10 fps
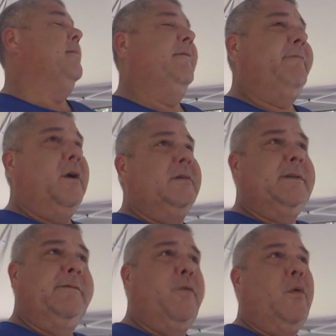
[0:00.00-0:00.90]
But first
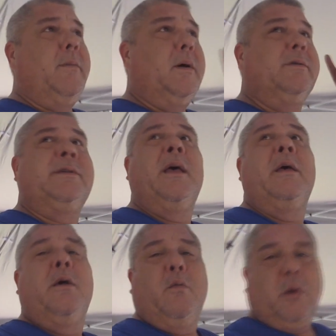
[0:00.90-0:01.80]
and foremost,
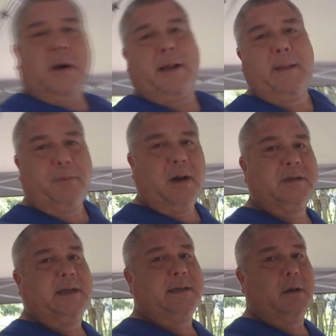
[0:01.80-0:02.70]
we're going to get
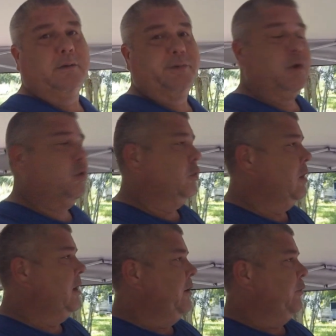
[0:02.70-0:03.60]
Project Old School
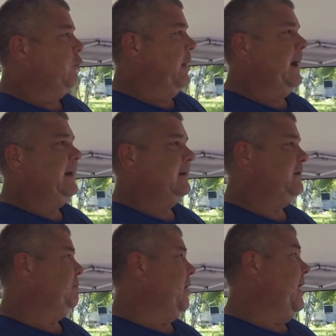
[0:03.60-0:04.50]
ready to
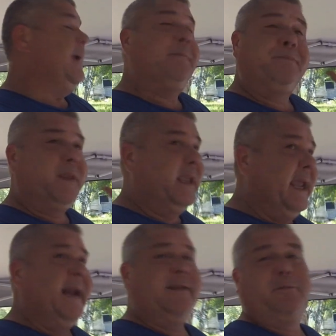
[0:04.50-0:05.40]
spray, get it